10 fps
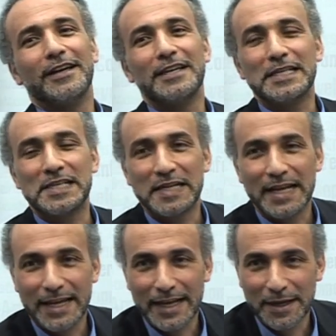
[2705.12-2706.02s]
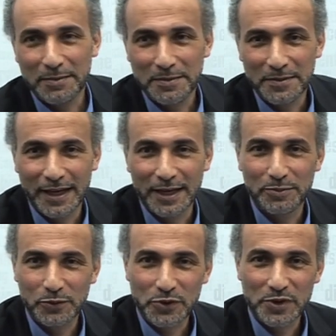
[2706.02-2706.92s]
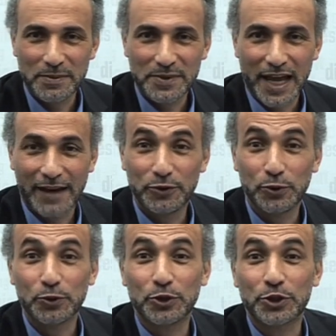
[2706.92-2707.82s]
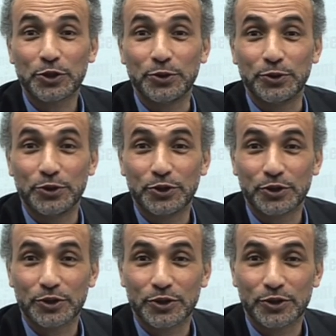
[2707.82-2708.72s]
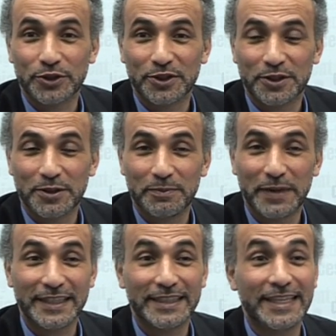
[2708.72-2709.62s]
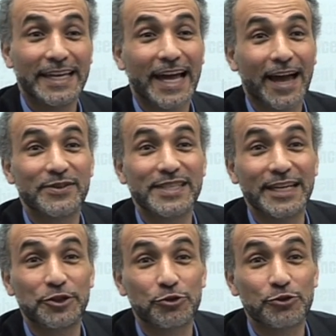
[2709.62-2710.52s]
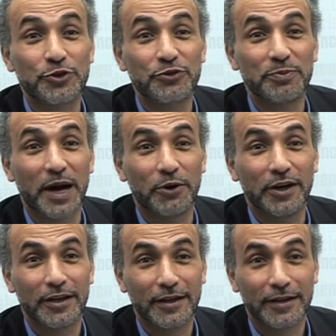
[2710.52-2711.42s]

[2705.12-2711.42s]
Islam and Muslims have no church, but they have centers of power.